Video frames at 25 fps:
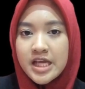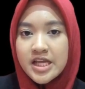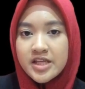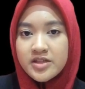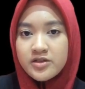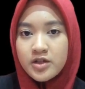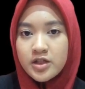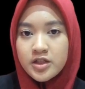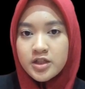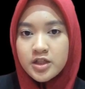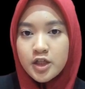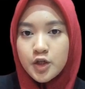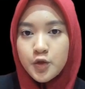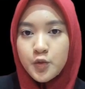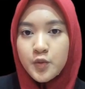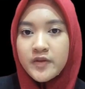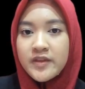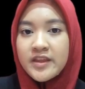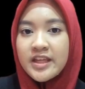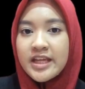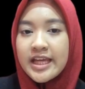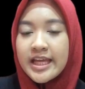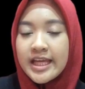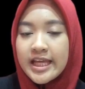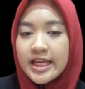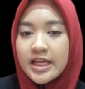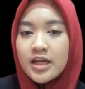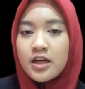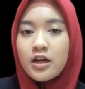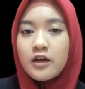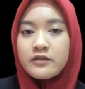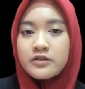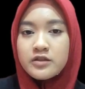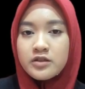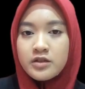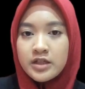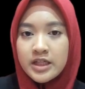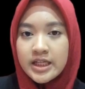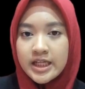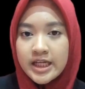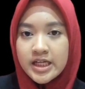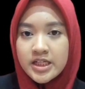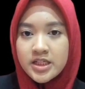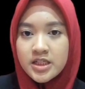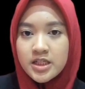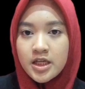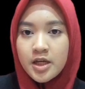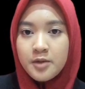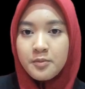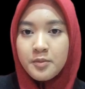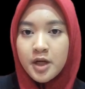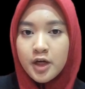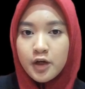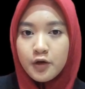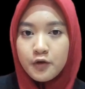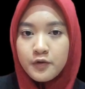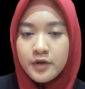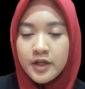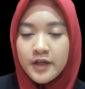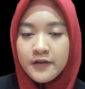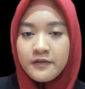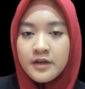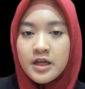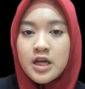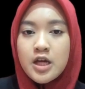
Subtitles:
extraction with the aid of sonication and microwave